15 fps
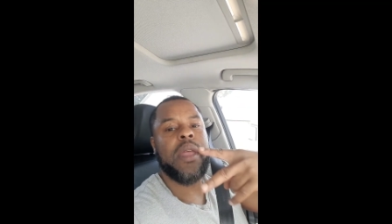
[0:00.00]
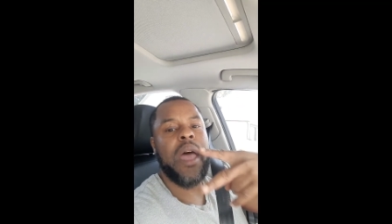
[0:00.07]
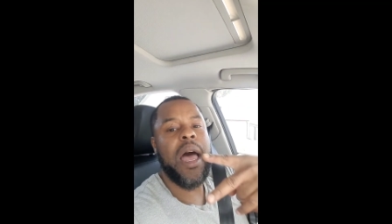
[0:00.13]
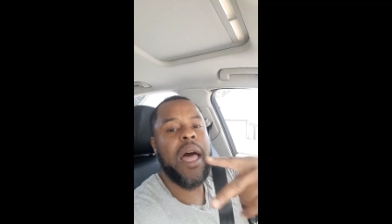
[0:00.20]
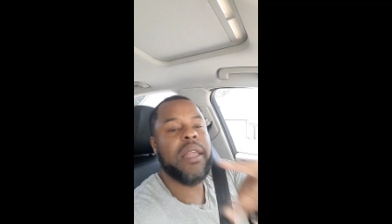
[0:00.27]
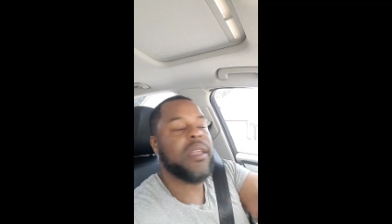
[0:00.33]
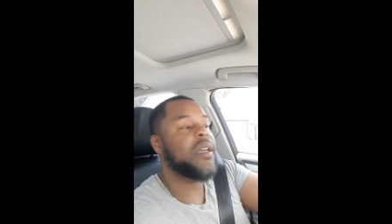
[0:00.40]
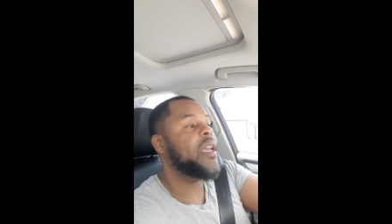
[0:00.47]

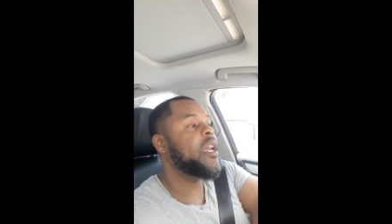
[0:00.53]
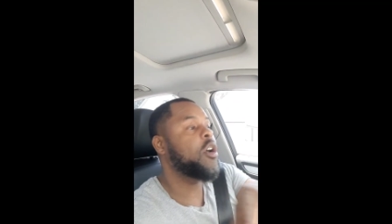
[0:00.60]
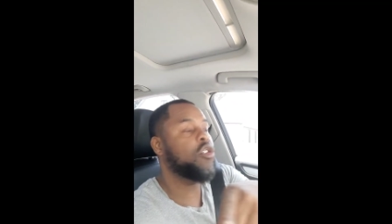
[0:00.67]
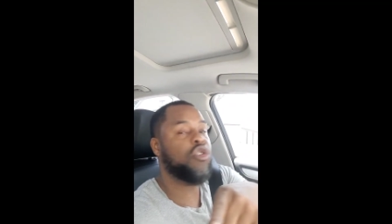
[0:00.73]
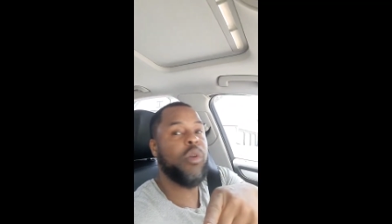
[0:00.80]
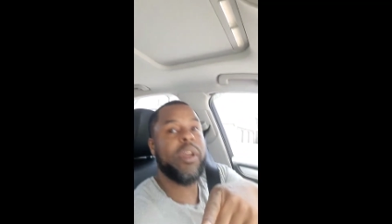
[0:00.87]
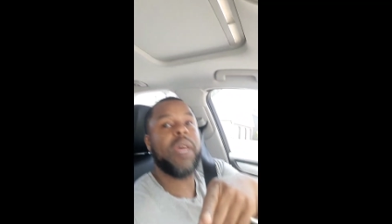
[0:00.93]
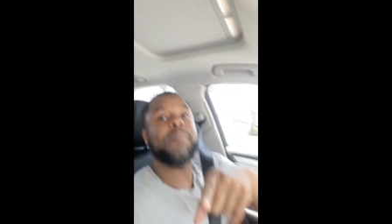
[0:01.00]
Holla and
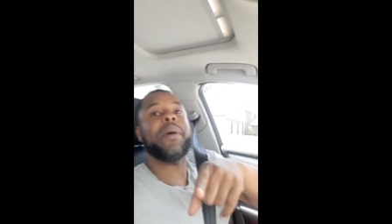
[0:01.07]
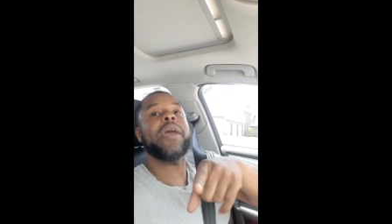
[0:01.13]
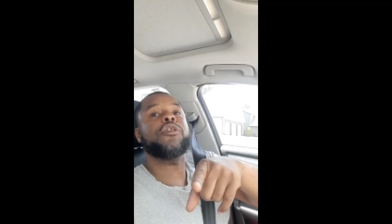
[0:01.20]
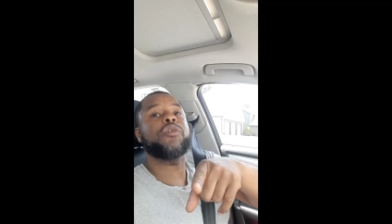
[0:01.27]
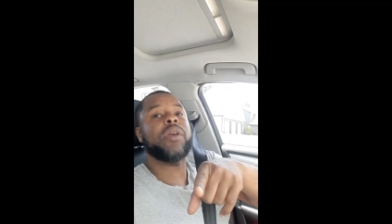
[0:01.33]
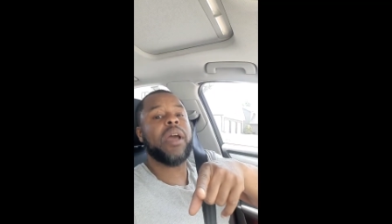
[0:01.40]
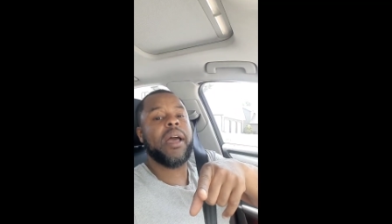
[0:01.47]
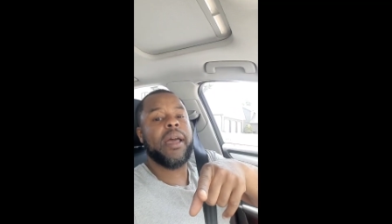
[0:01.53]
go join that
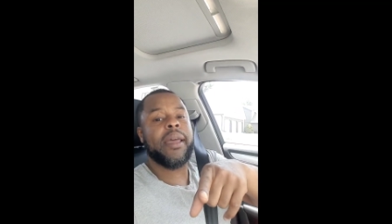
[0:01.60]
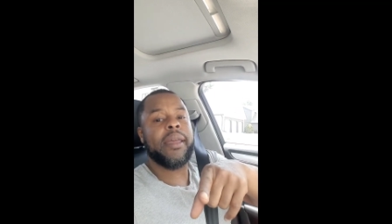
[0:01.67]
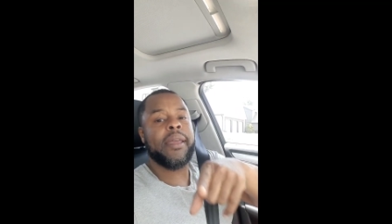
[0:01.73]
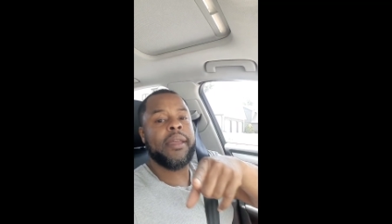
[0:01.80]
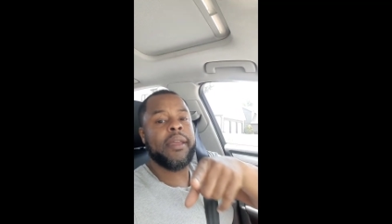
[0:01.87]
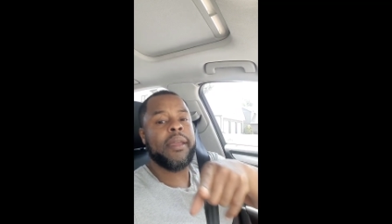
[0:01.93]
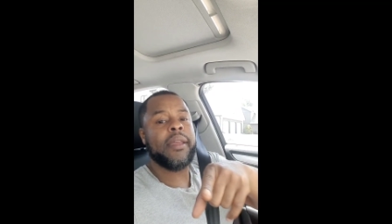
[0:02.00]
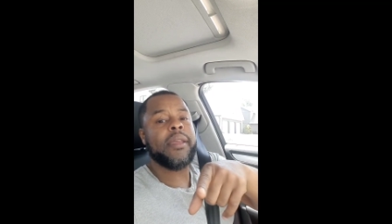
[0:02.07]
Patreon.
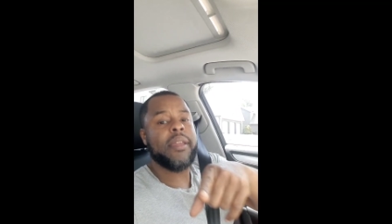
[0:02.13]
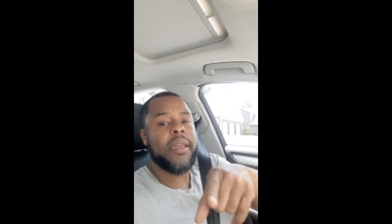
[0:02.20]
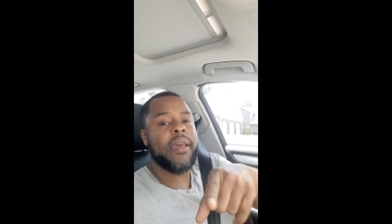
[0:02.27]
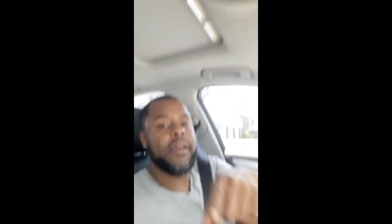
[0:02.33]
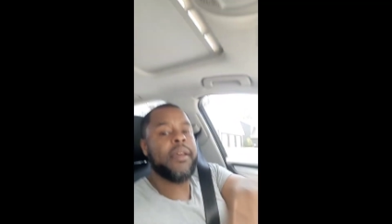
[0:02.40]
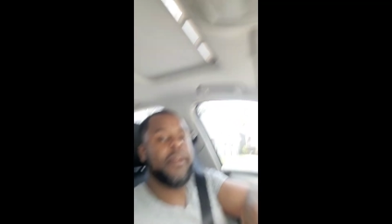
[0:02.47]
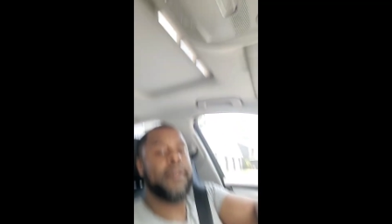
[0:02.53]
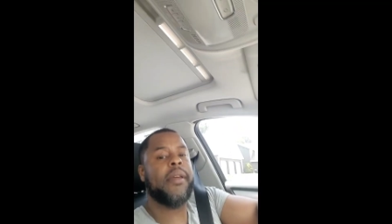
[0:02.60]

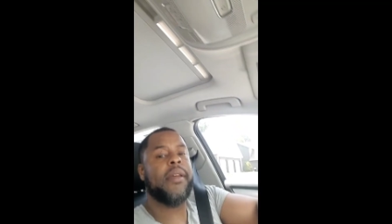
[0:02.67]
Yeah.